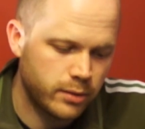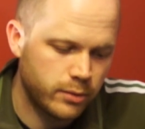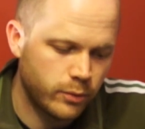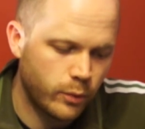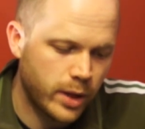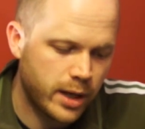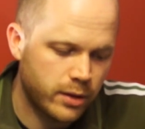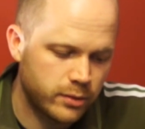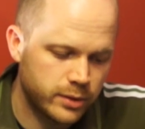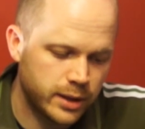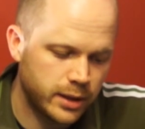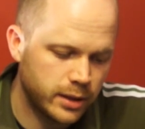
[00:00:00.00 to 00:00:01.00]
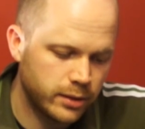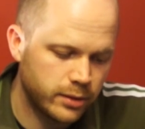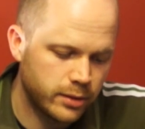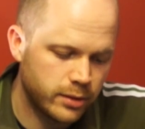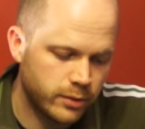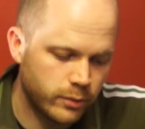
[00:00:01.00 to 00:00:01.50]
where
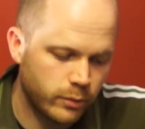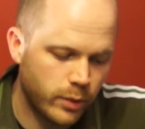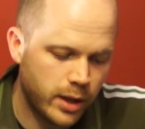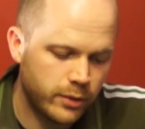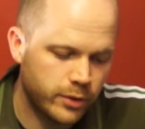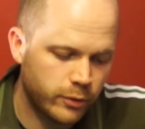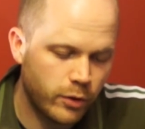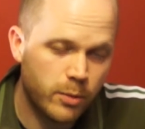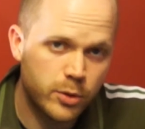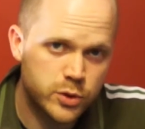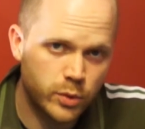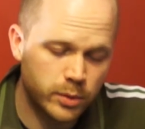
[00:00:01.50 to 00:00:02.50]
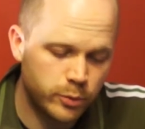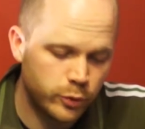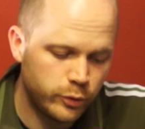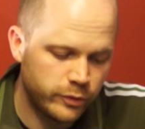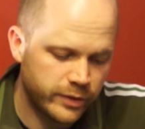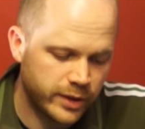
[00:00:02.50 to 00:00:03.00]
the grubbers will
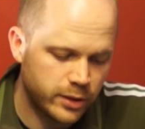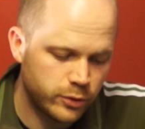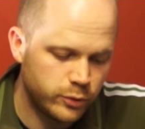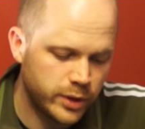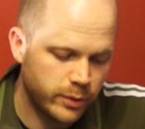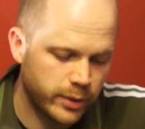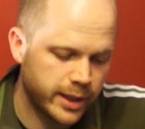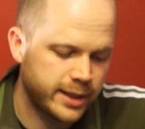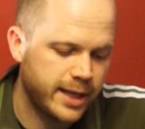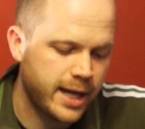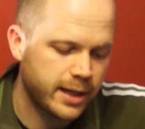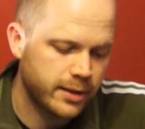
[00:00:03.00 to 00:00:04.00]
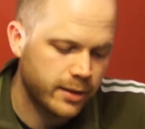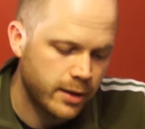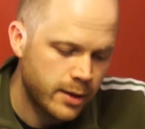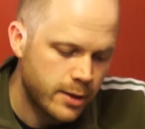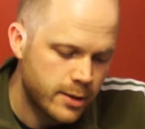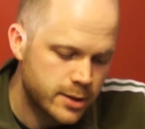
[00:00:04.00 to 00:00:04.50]
move and who they will attack.
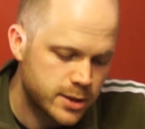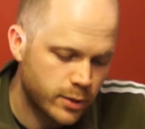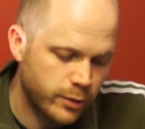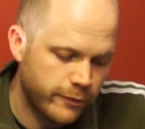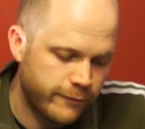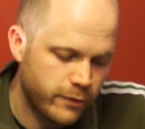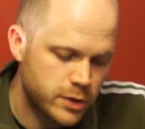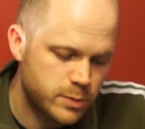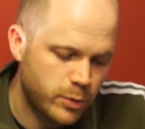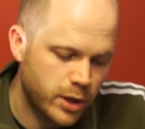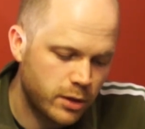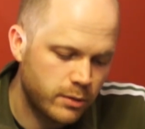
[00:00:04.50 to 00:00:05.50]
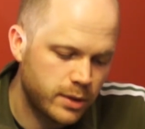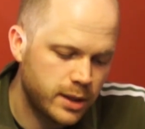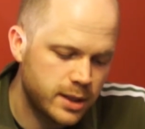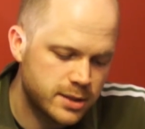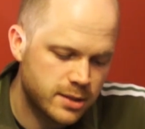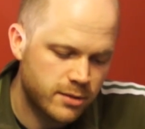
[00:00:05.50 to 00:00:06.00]
So the first
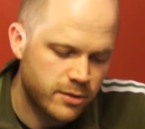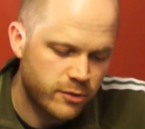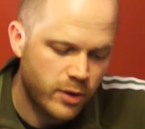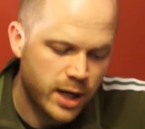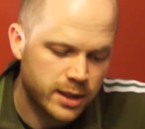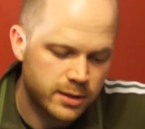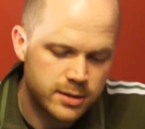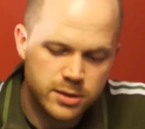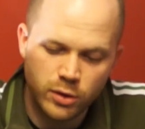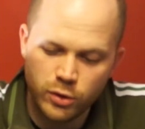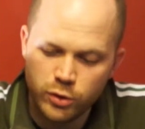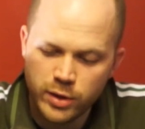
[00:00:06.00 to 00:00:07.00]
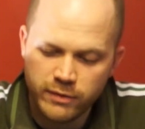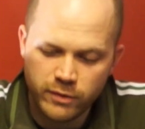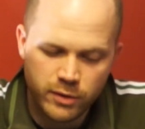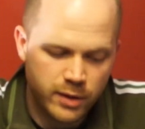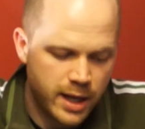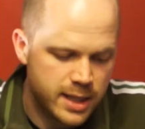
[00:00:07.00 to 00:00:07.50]
priority is threat. So
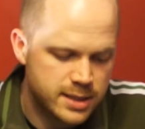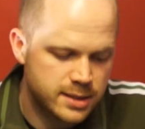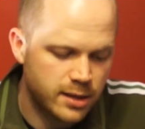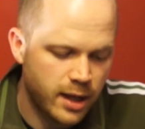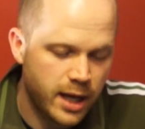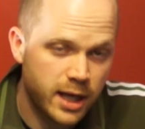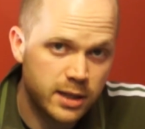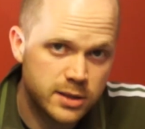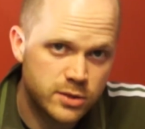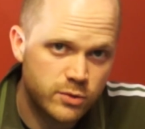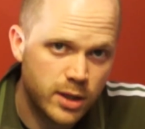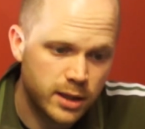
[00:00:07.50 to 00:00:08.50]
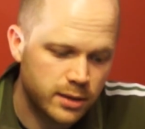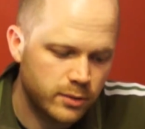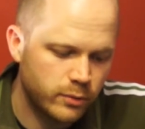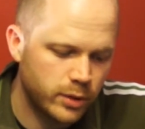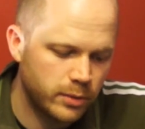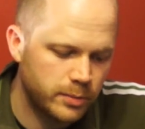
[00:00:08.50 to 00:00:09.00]
whoever has the highest threat
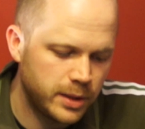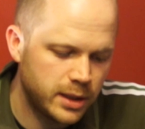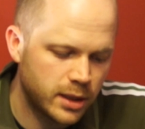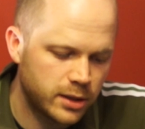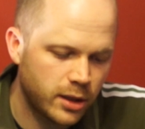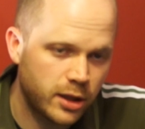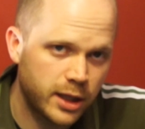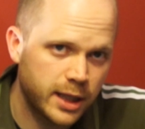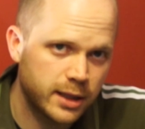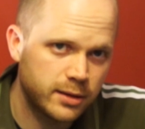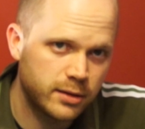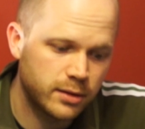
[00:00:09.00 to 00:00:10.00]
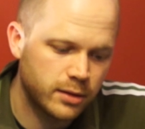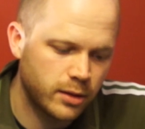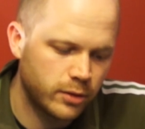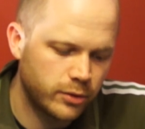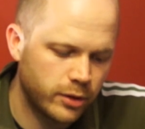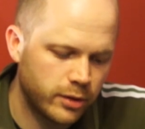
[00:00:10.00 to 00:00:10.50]
will be the target,
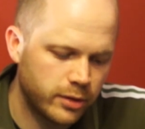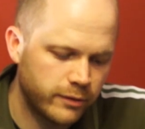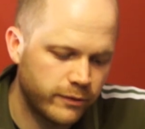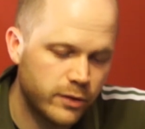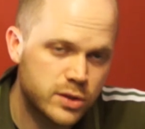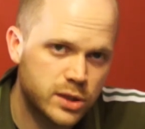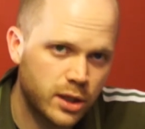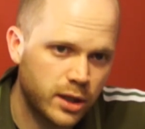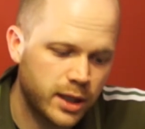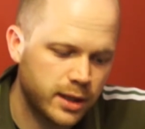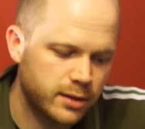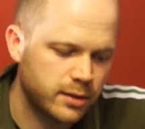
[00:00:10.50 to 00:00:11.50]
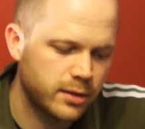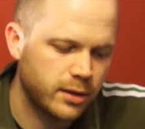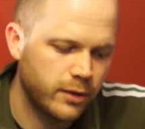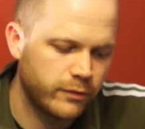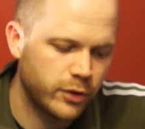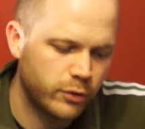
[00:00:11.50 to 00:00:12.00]
or the first target
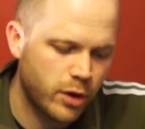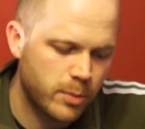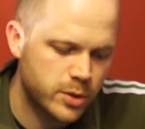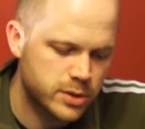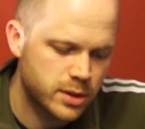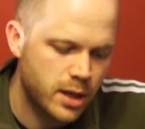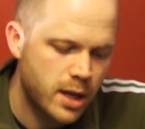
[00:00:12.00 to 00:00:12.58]
of the grubbers.